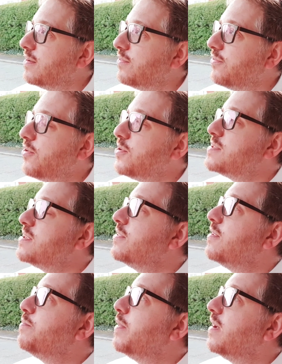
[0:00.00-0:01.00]
focus on
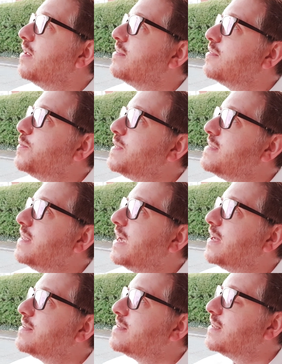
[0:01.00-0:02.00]
the birds tweeting
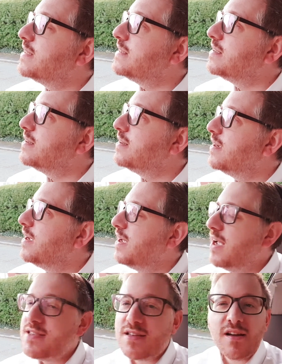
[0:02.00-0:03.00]
outside.
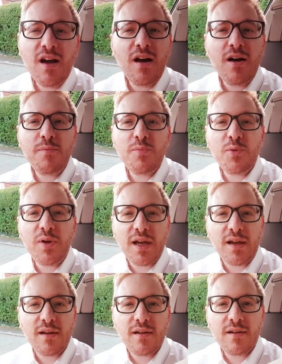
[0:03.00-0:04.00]
It's a calm
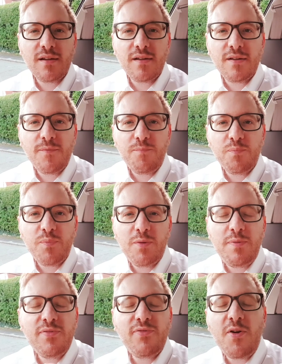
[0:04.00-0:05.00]
morning. But if
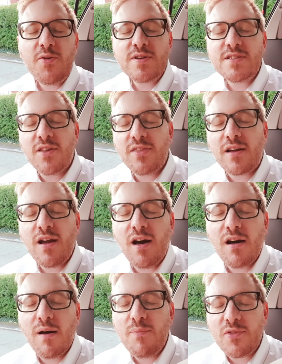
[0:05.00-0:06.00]
we focused on the
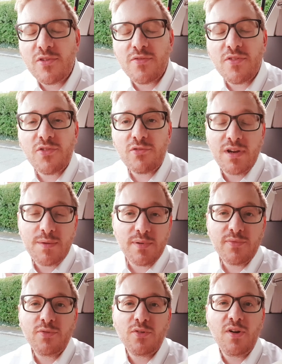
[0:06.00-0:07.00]
calmness of the street
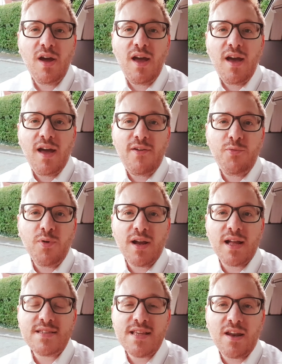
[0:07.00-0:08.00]
before everyone
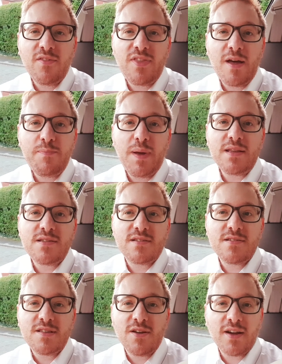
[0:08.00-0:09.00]
gets out of their beds
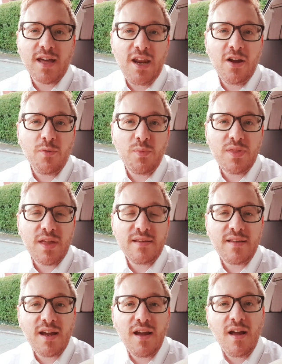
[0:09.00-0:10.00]
to start getting on with their
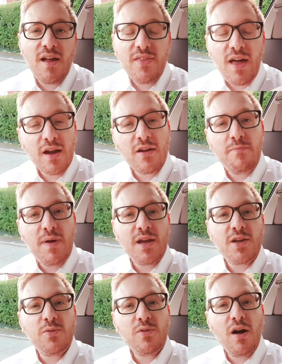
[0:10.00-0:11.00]
day, that can
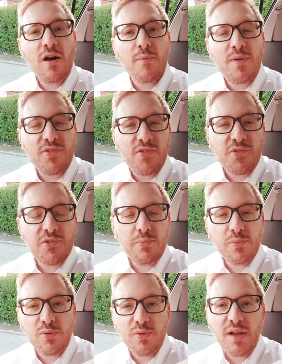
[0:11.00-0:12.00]
make you calm. It's the
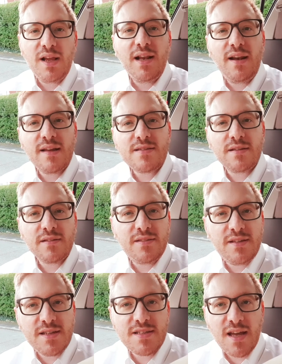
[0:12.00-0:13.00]
small little
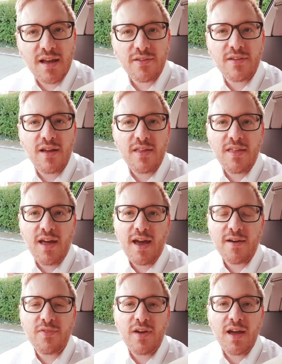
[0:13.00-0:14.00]
details that
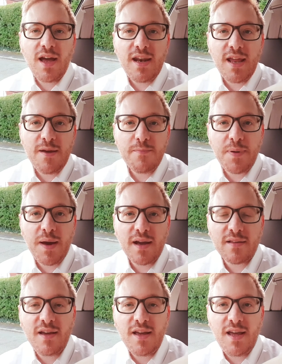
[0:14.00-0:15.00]
have an
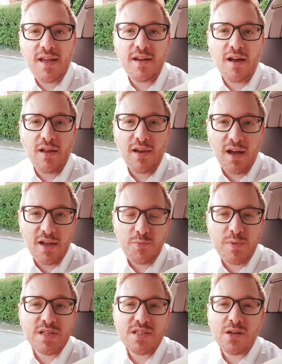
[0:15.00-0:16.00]
impact in our lives.
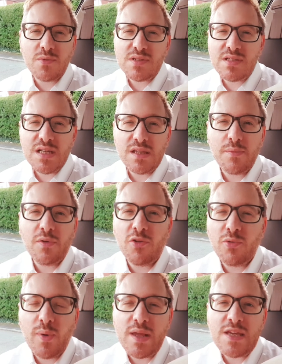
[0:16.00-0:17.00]
We just don't see them
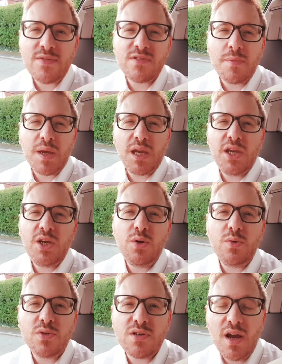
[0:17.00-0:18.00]
because we're waiting for something
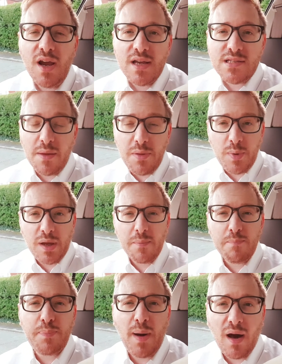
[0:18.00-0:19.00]
huge, something we
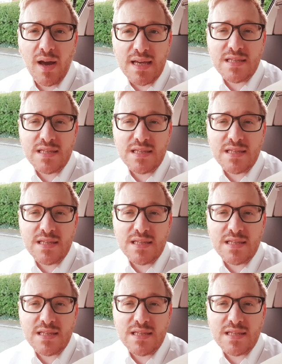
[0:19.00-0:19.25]
can buy,